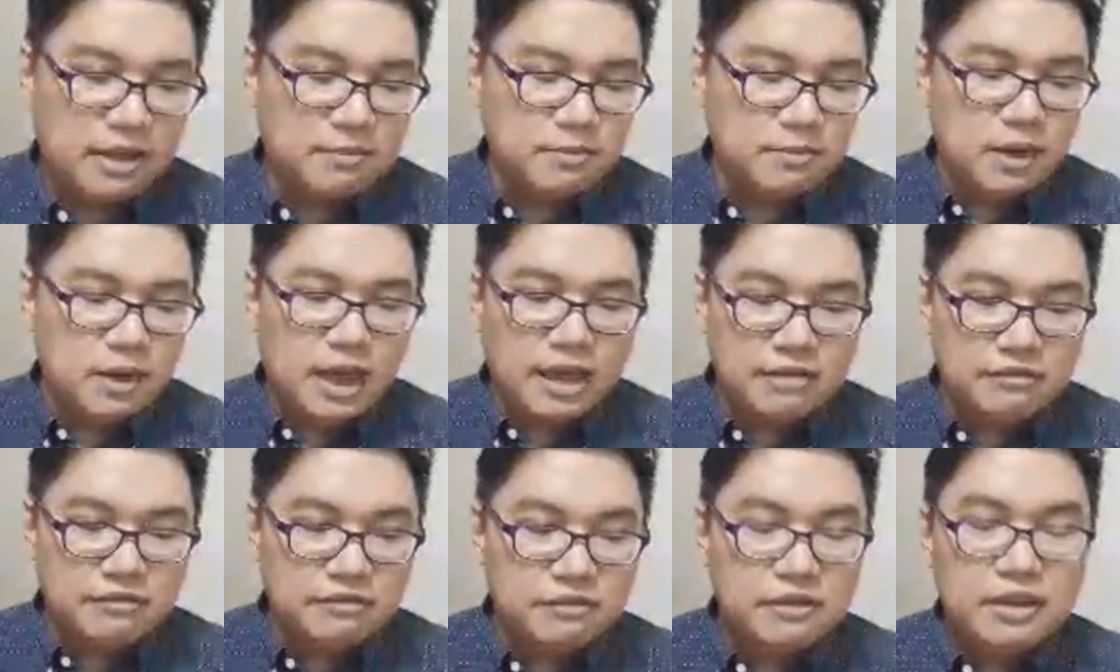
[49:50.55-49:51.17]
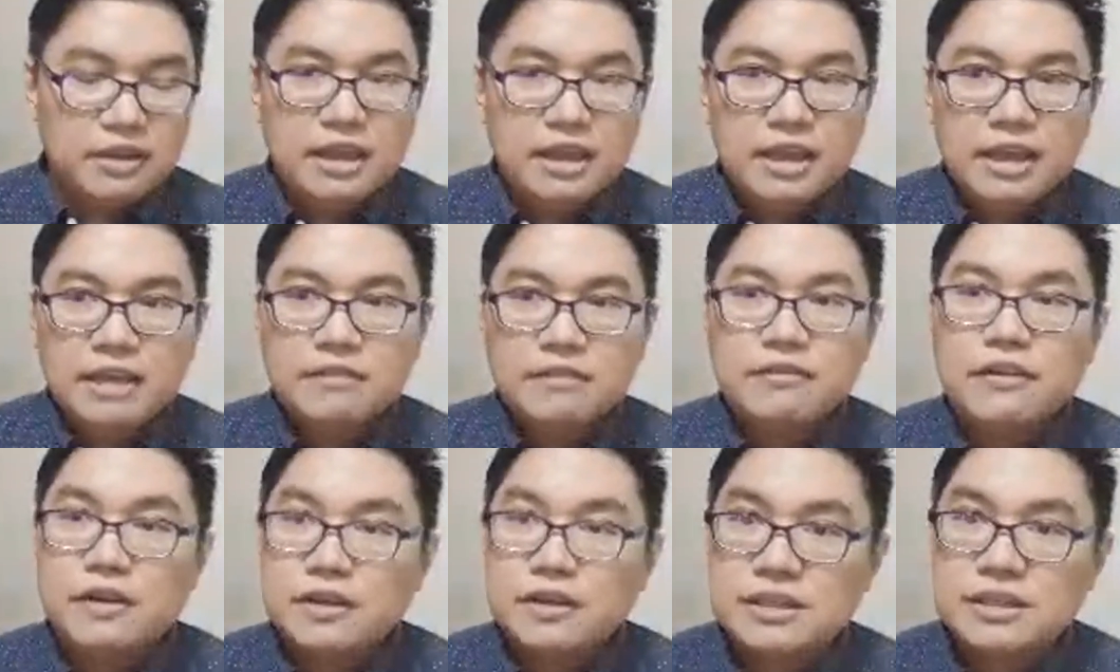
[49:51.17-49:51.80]
You have
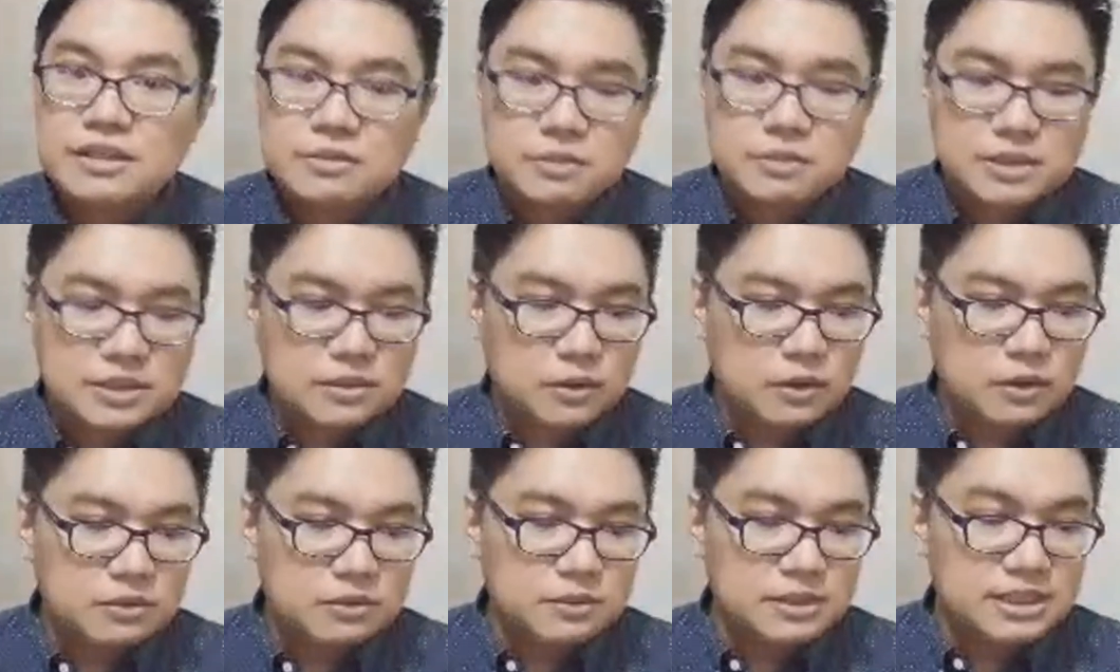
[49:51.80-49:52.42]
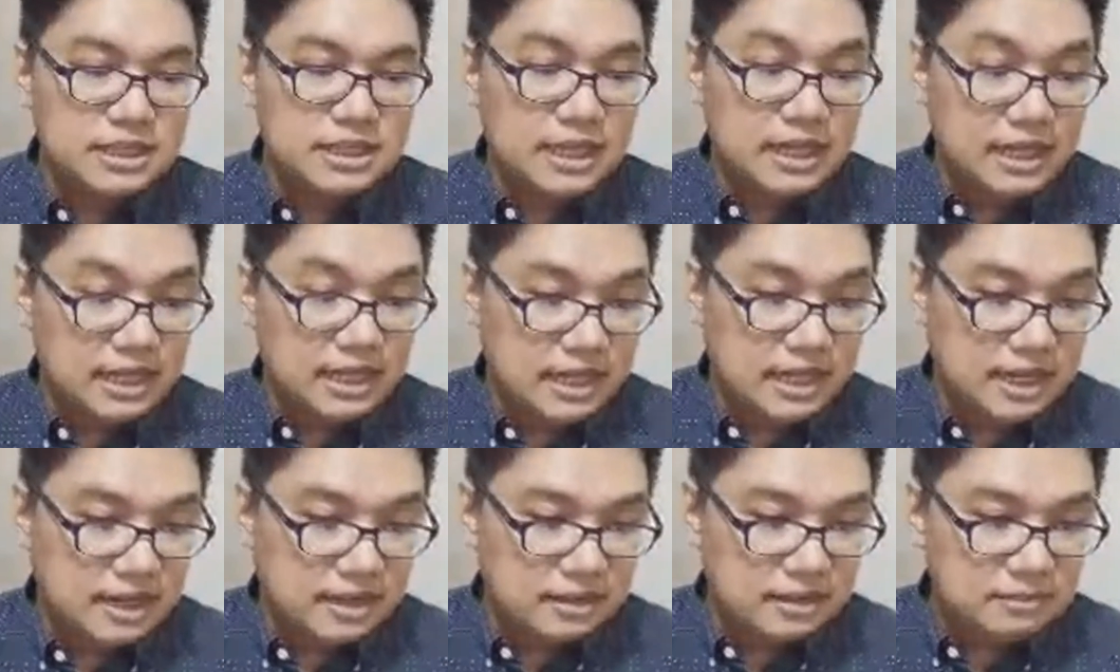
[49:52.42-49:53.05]
first was called was
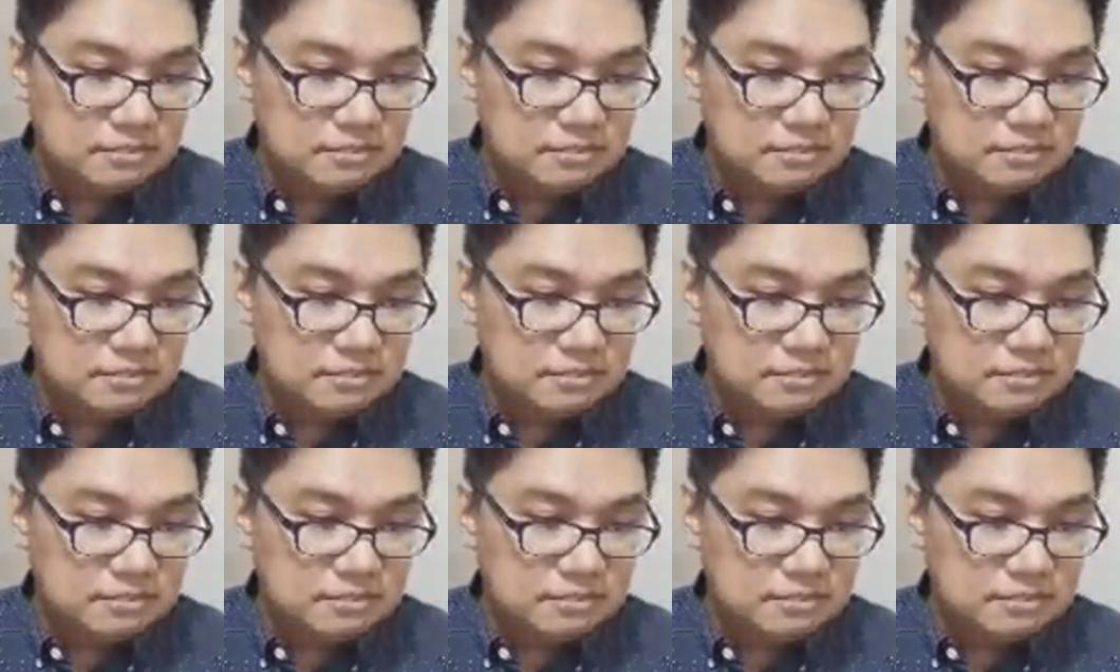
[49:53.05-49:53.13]
India,